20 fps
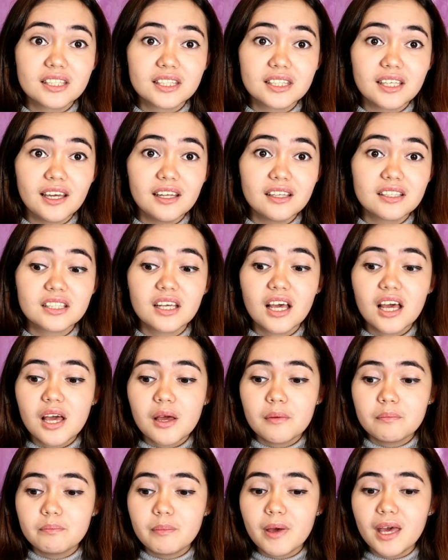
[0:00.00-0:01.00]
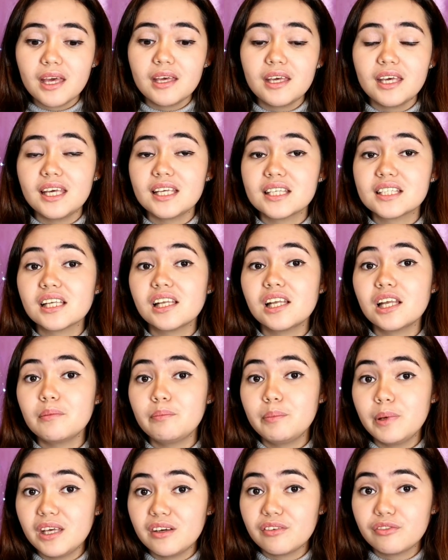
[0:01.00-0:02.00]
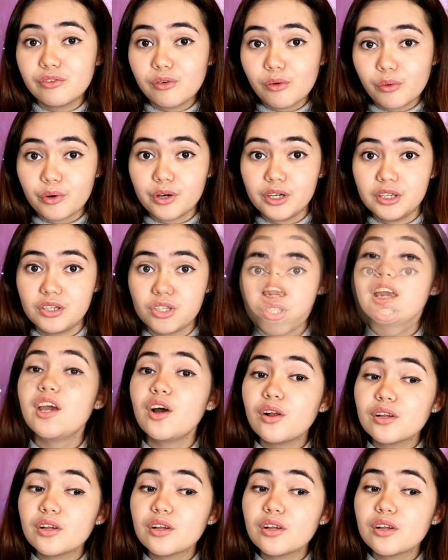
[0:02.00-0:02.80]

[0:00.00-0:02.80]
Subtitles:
States may easily be forged. He